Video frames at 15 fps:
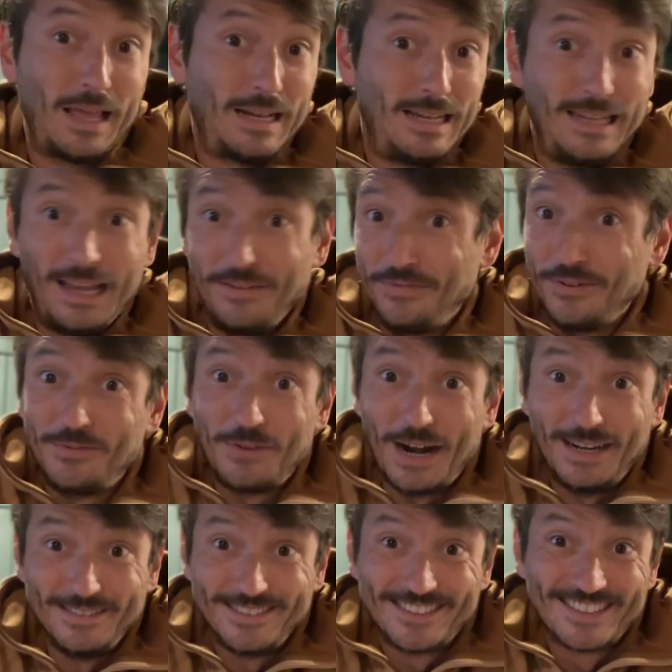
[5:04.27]
life in
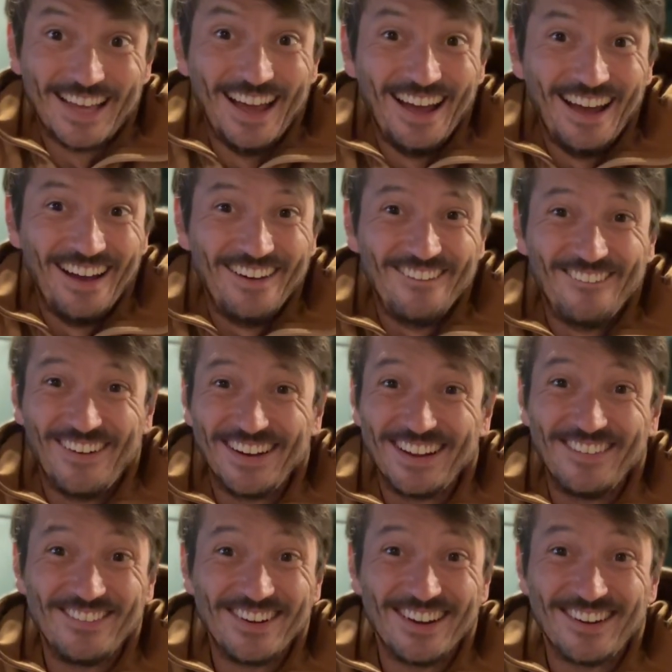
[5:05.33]
France,
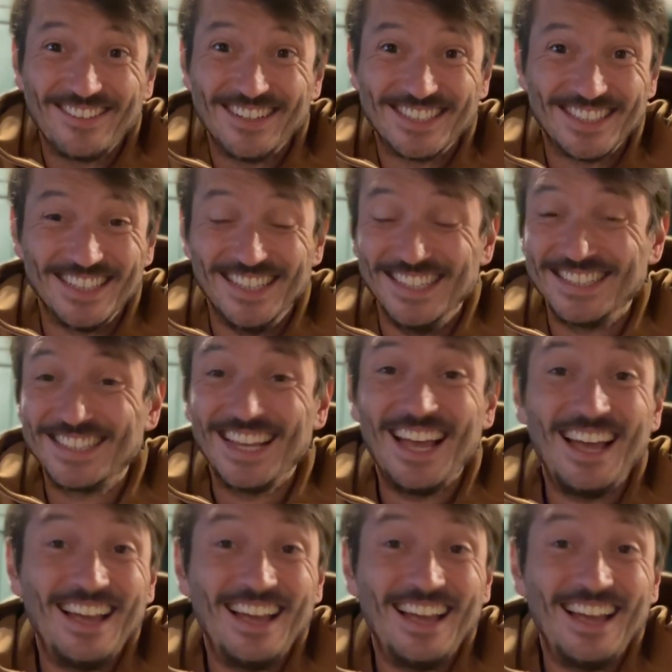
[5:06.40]
whatever your question is,